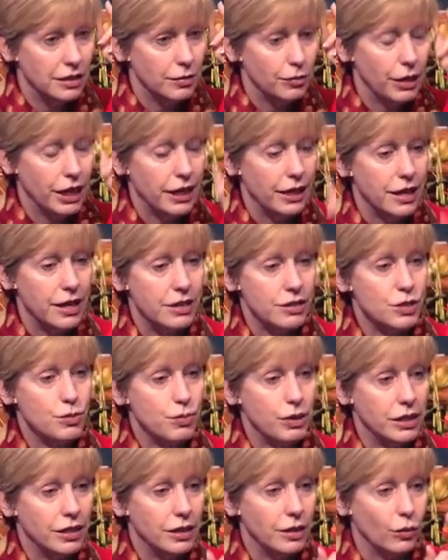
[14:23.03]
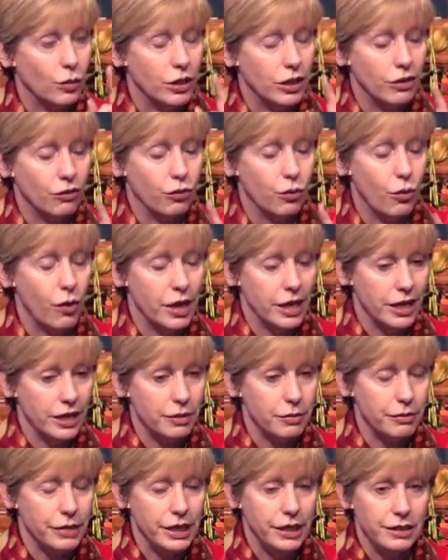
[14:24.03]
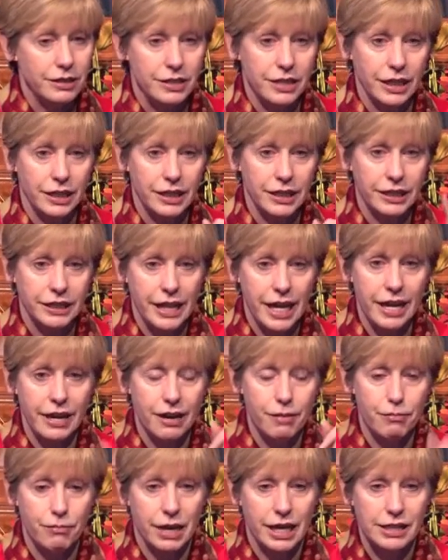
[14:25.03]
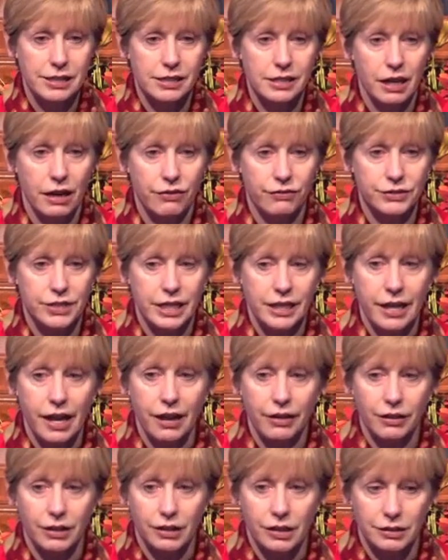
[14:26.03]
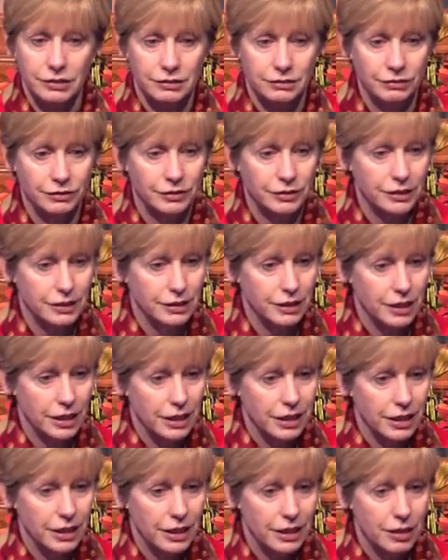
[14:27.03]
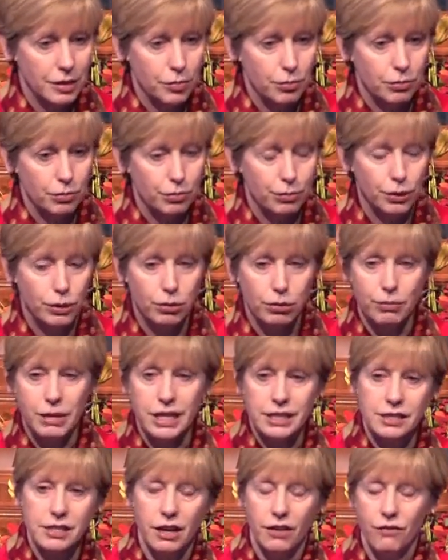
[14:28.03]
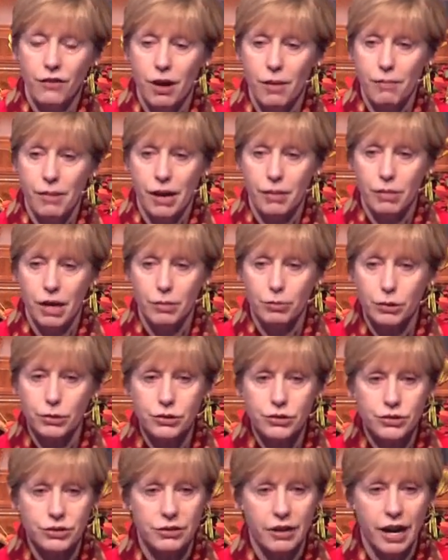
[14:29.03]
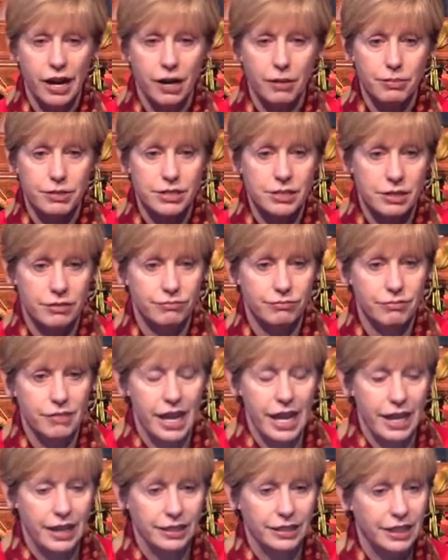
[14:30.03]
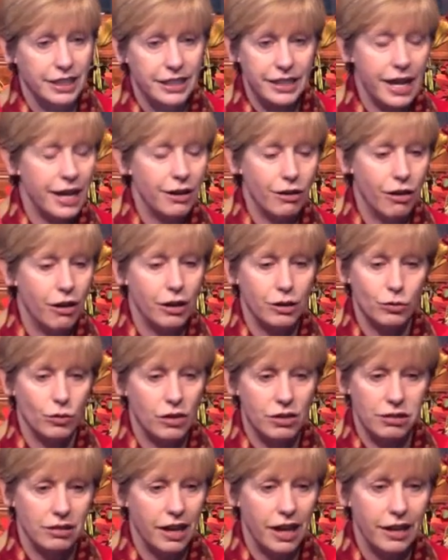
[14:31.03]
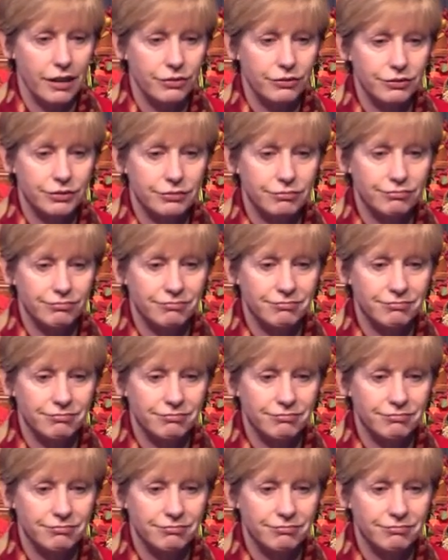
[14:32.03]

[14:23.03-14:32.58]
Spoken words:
"My husband would have wanted me to get myself together, pull myself up by my bootstraps, and get on with life."